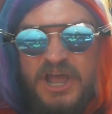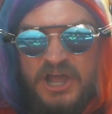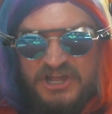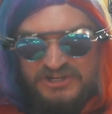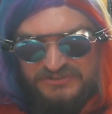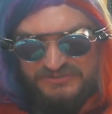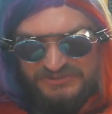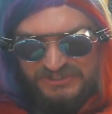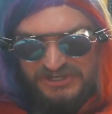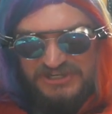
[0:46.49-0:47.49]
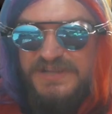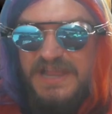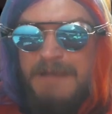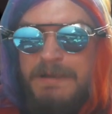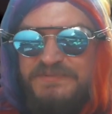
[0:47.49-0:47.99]
Oh, gee.
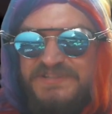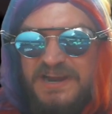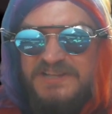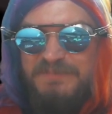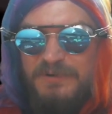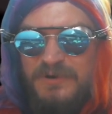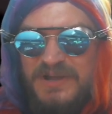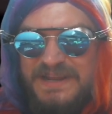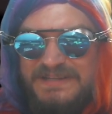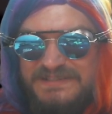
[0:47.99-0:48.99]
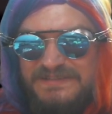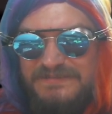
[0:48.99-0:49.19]
I'm upstairs, boys.